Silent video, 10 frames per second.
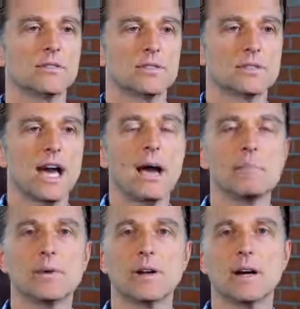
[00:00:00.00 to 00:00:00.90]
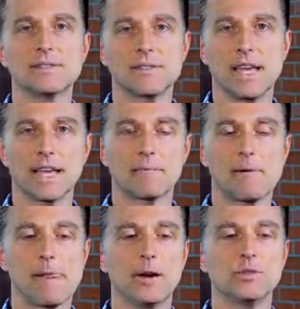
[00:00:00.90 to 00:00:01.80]
for time's sake,
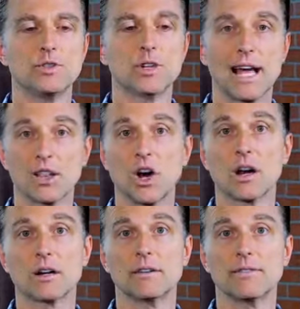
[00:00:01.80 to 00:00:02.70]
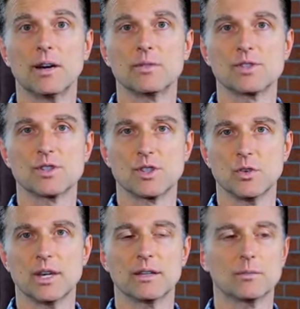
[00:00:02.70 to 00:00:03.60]
I would do it a lot longer if I was just
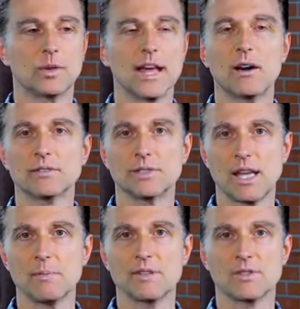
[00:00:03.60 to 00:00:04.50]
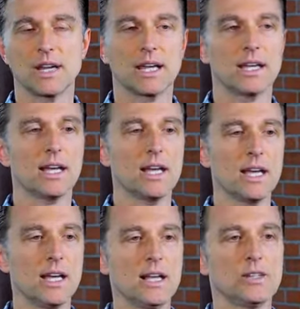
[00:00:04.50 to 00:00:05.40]
doing it without demonstrating.
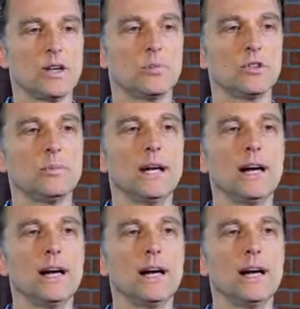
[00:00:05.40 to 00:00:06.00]
So I'm a little bit